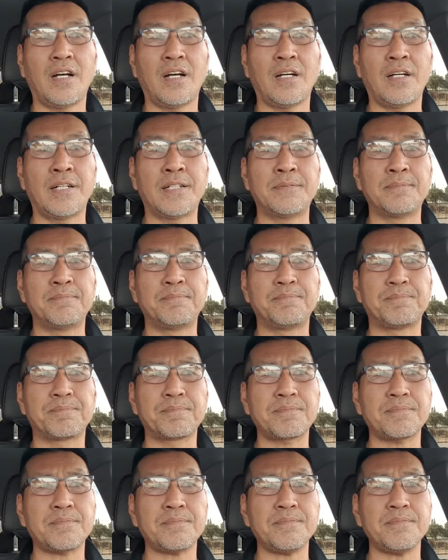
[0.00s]
Um,
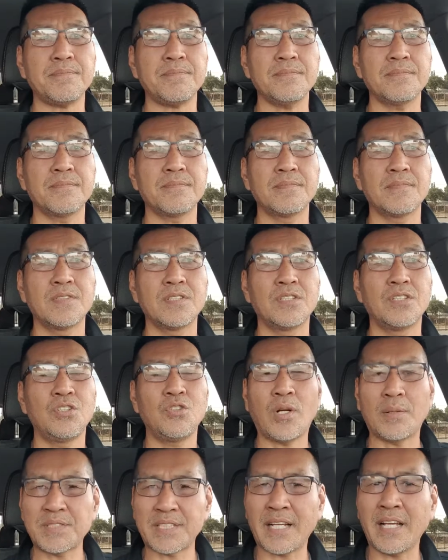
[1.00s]

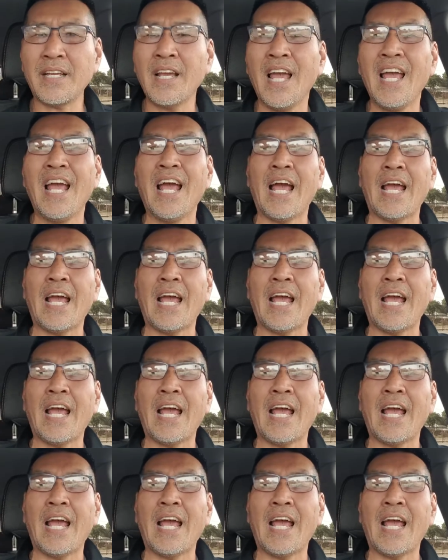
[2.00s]
you know what I'm saying?